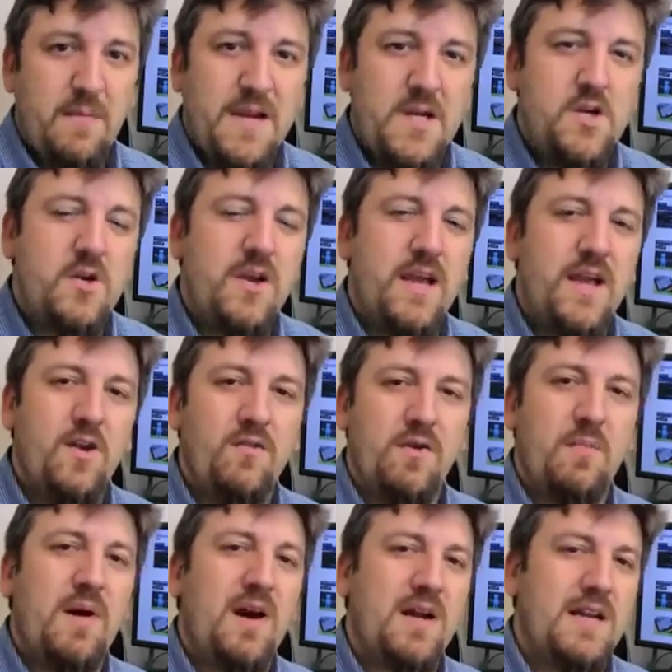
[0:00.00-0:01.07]
Make sure you head
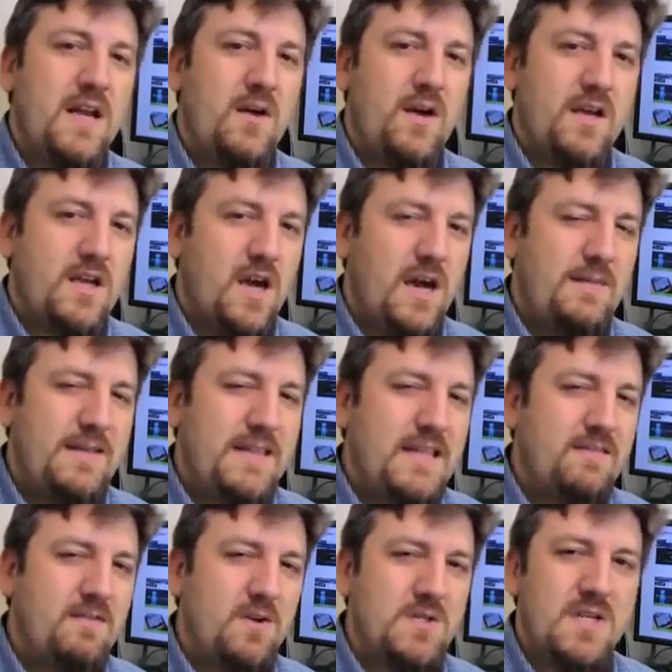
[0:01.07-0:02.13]
over to pocketnow.com and
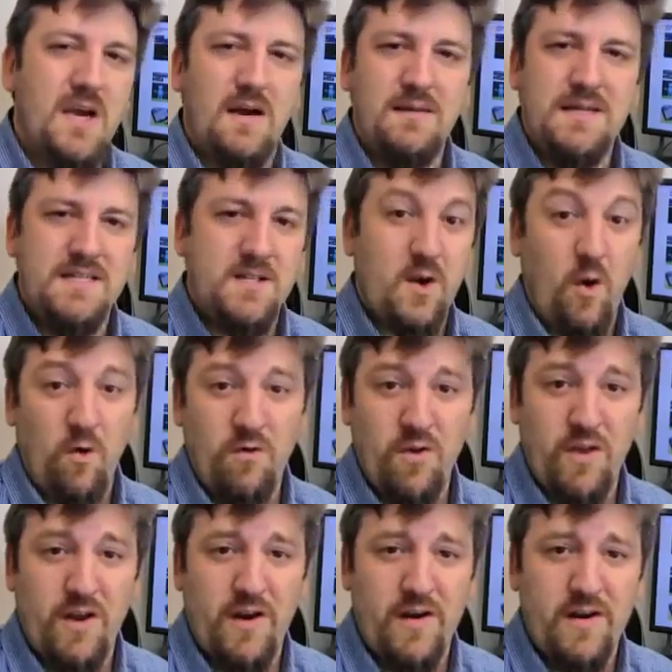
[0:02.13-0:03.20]
leave those comments
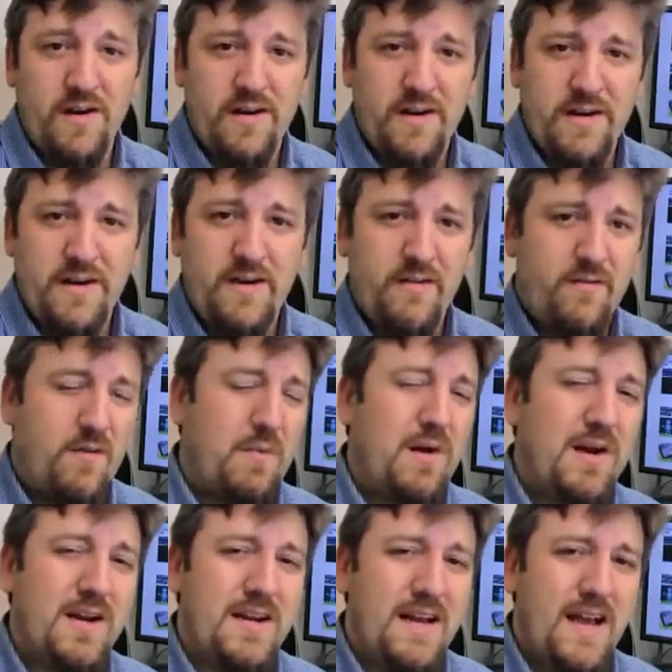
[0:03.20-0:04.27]
over there. For
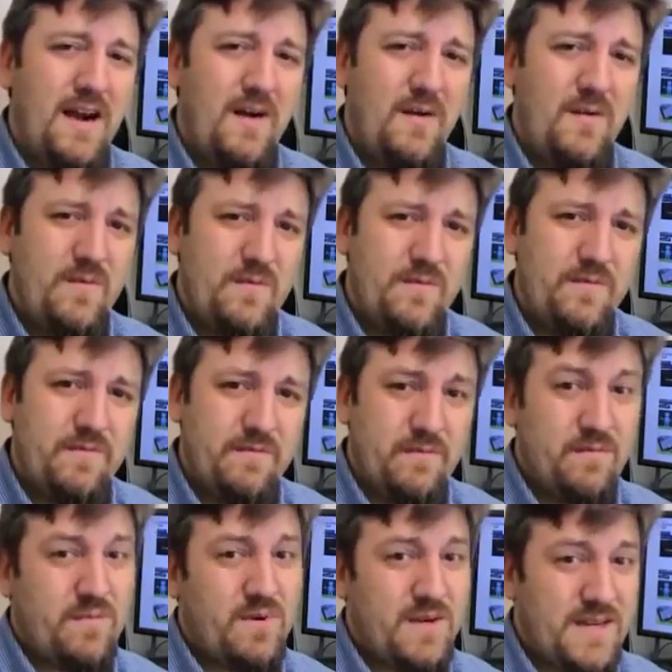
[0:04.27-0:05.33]
Pocket Now,
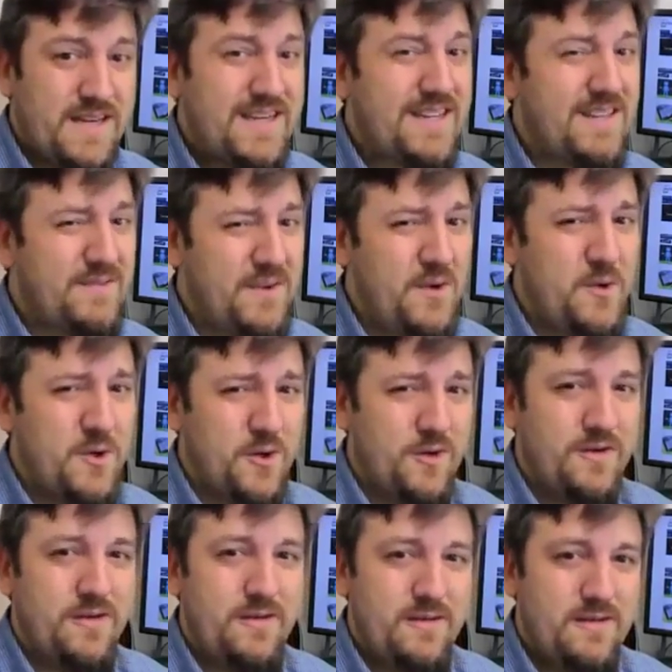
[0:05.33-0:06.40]
predicting the
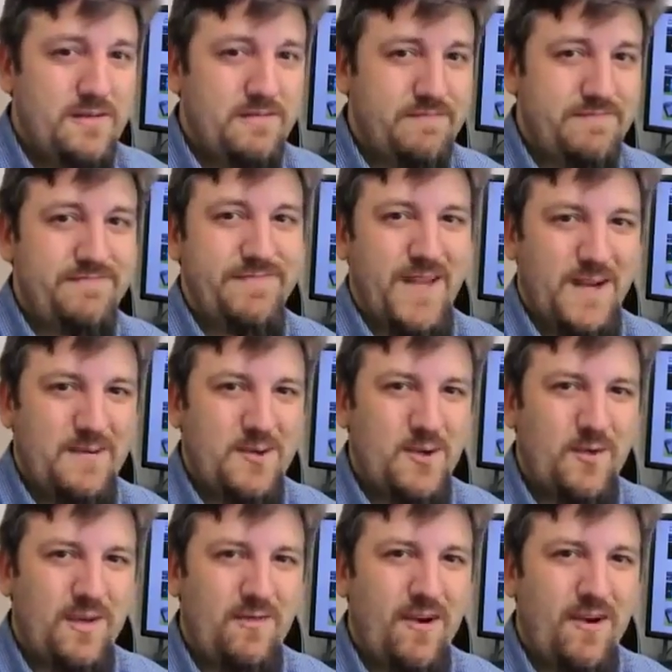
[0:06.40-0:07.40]
future, I'm Joe